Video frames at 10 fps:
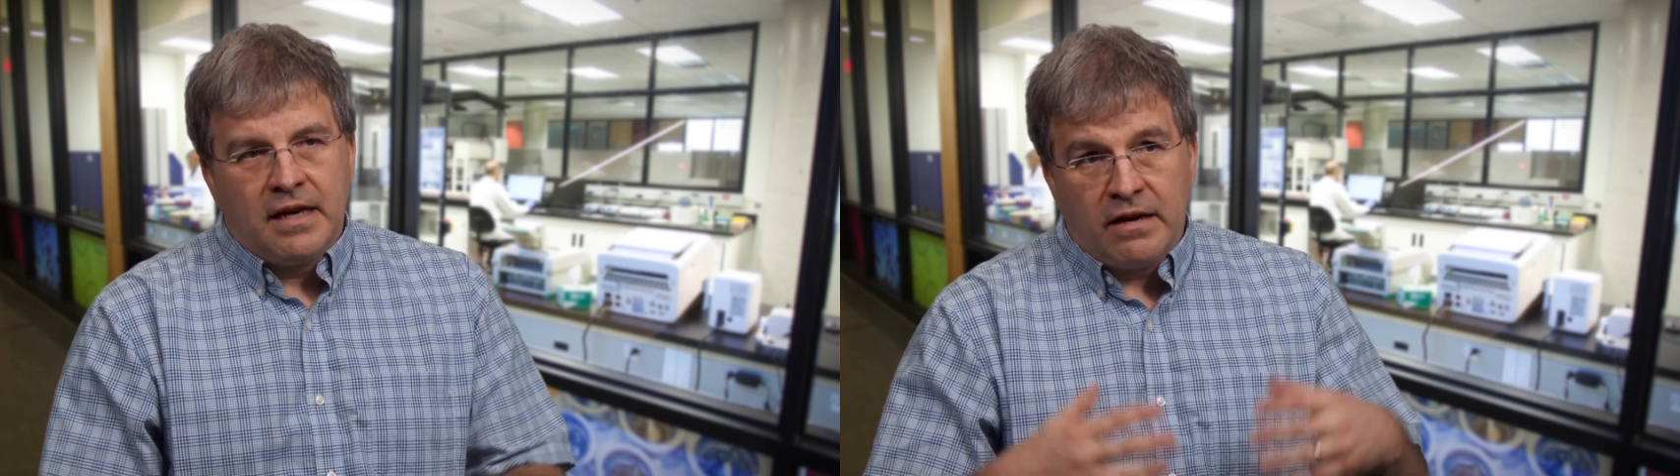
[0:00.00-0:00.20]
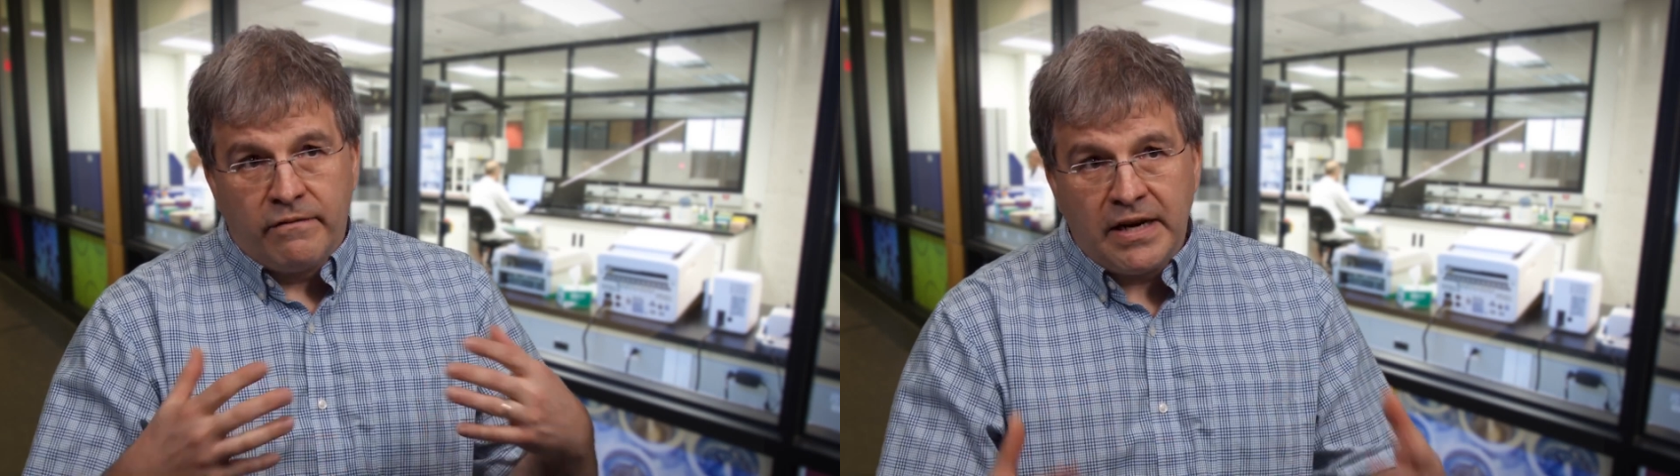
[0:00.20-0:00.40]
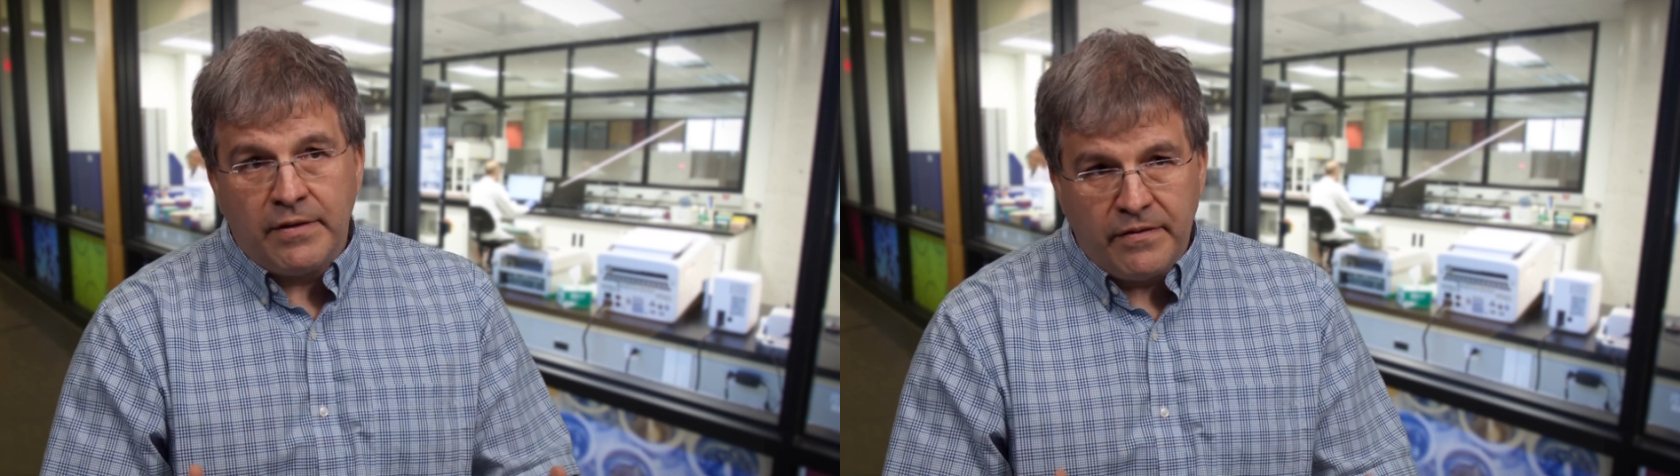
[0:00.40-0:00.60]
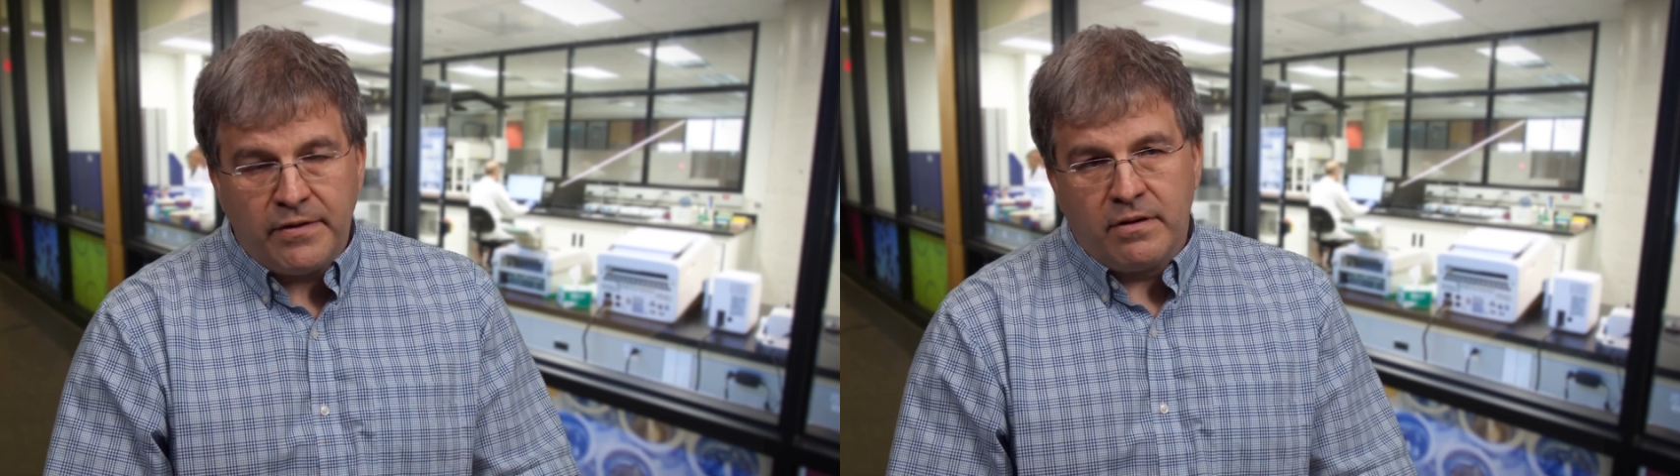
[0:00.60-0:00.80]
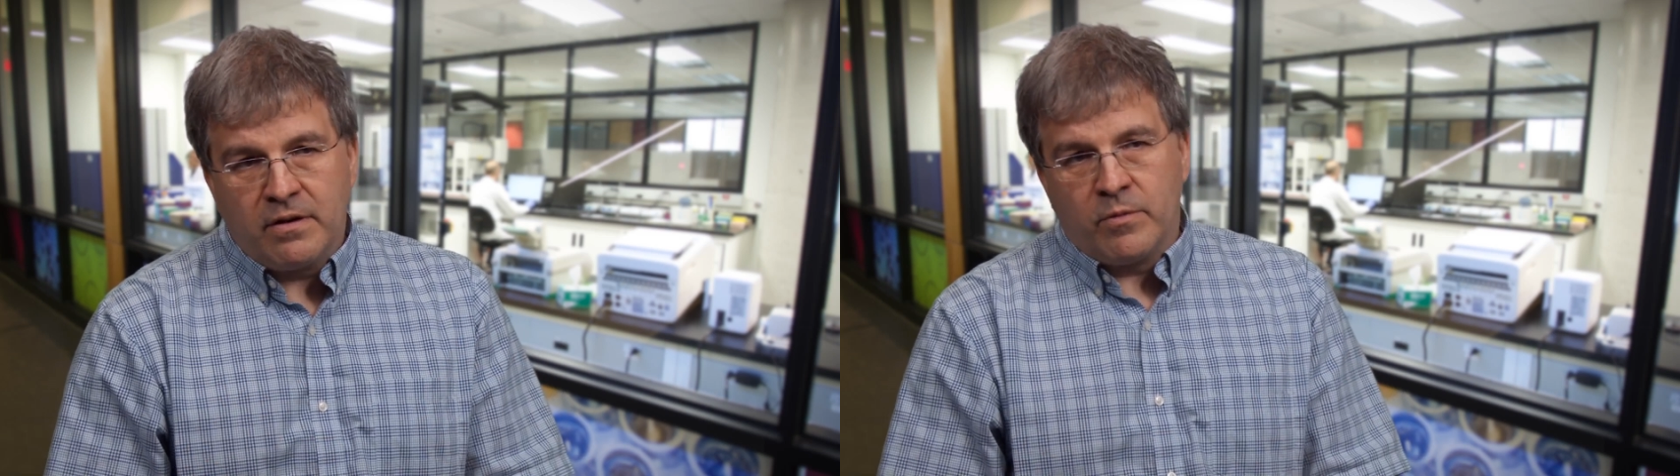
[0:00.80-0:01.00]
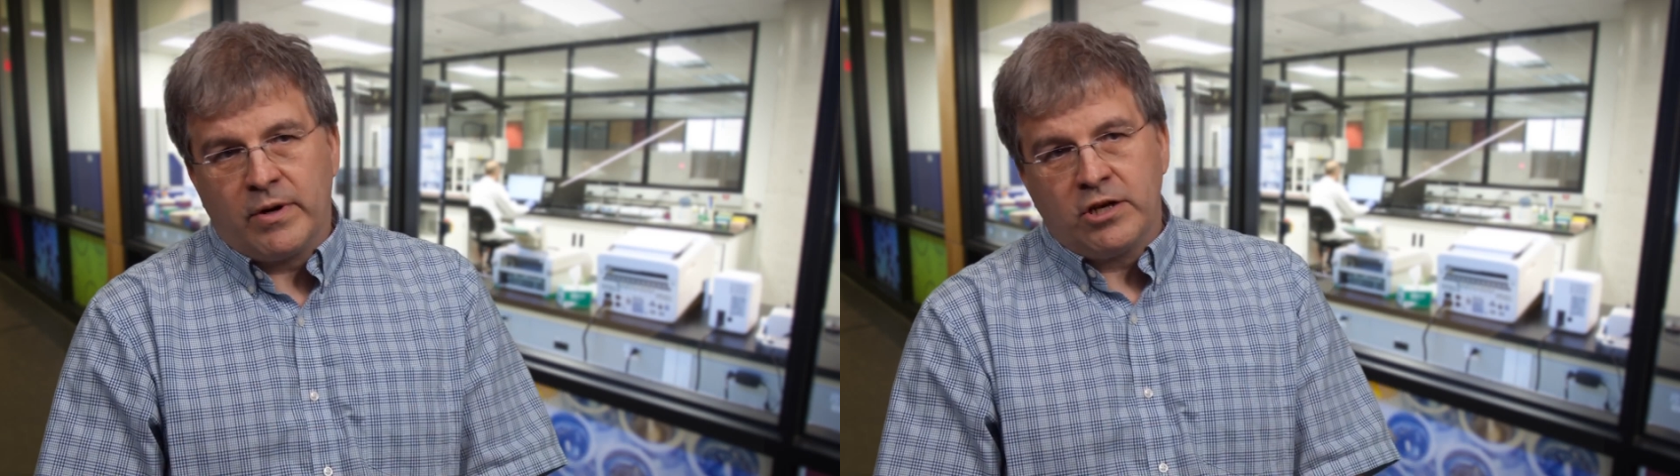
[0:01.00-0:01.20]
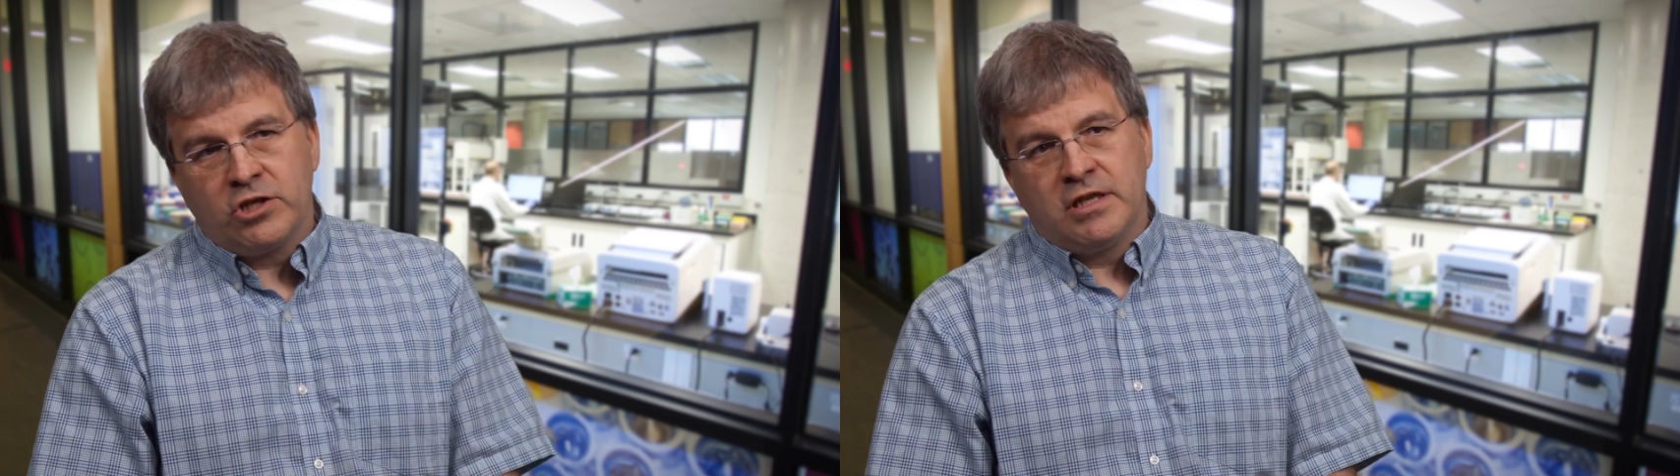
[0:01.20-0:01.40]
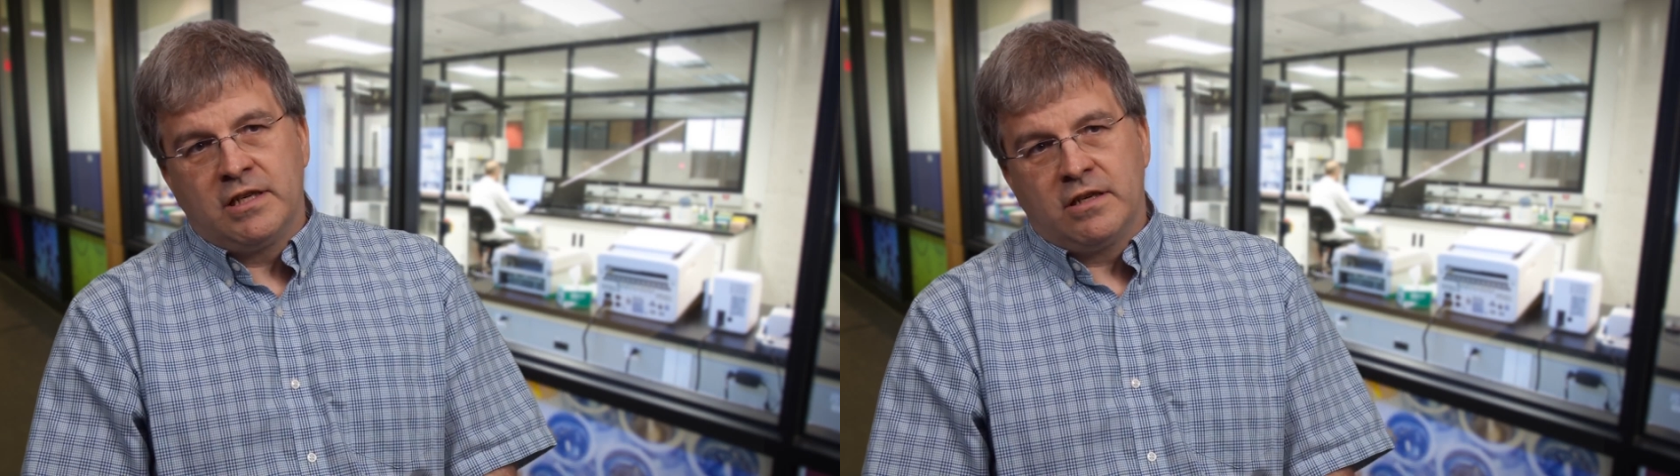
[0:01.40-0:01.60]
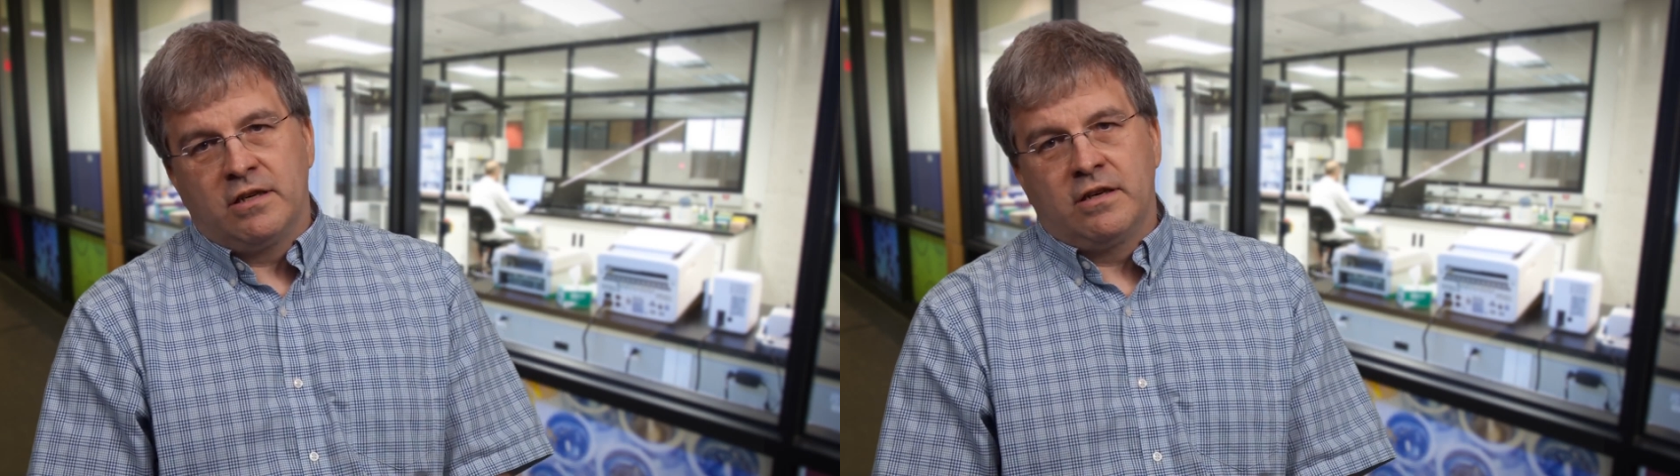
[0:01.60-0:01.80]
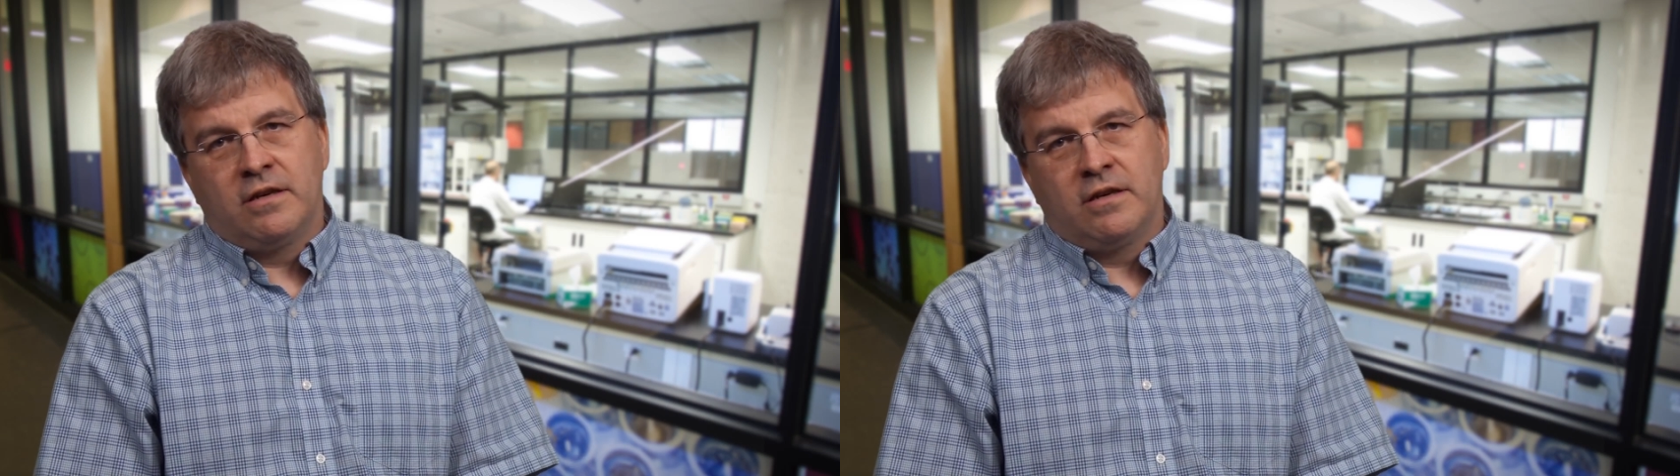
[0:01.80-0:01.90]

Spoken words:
and very few of them are actually